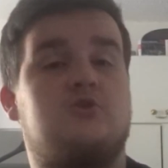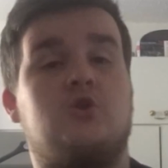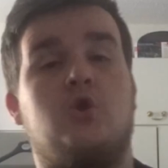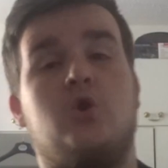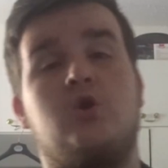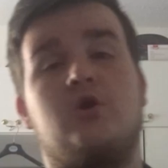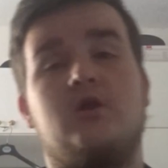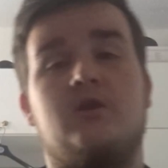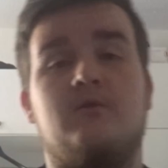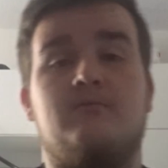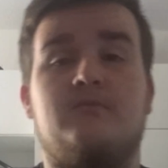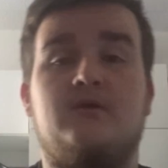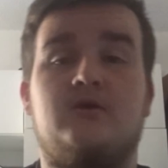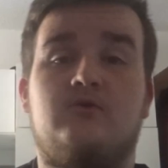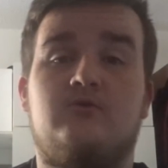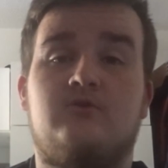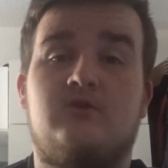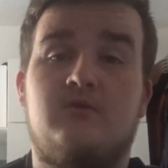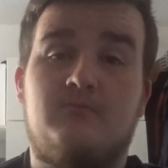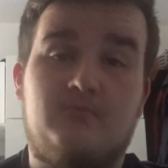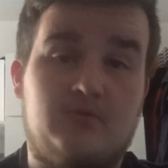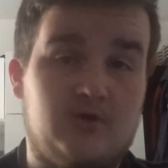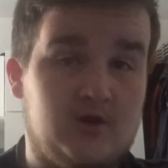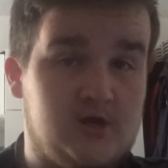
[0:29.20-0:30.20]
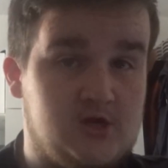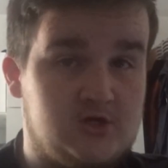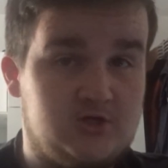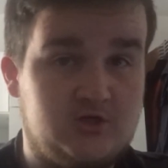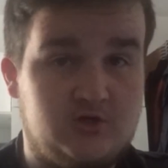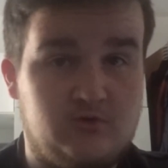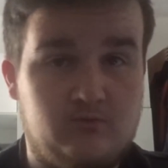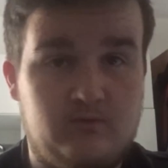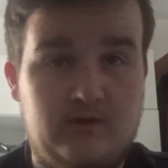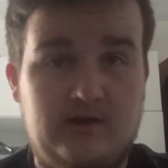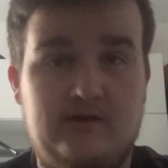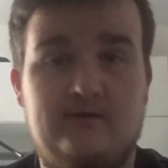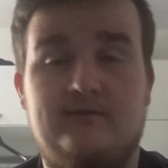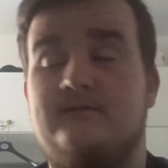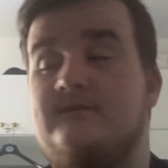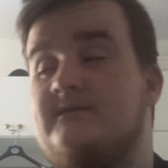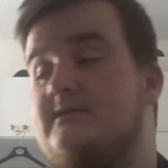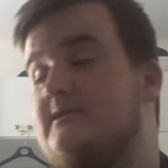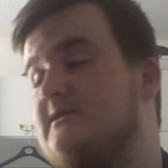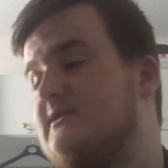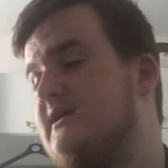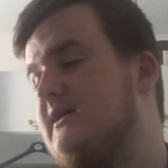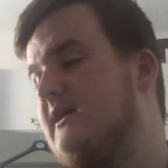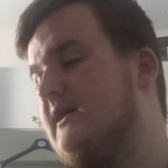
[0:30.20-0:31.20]
talking about depression
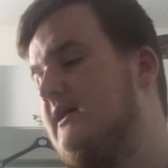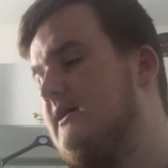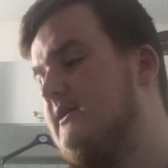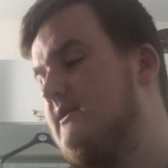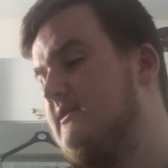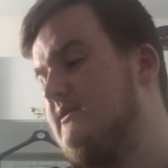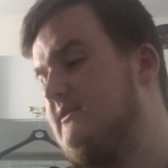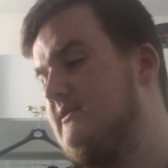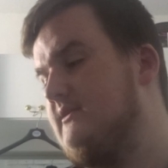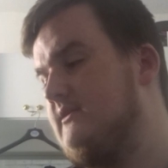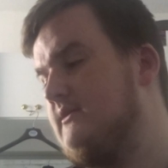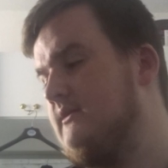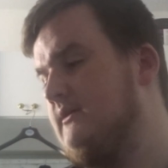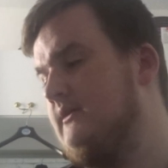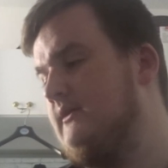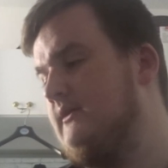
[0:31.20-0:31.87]
awareness and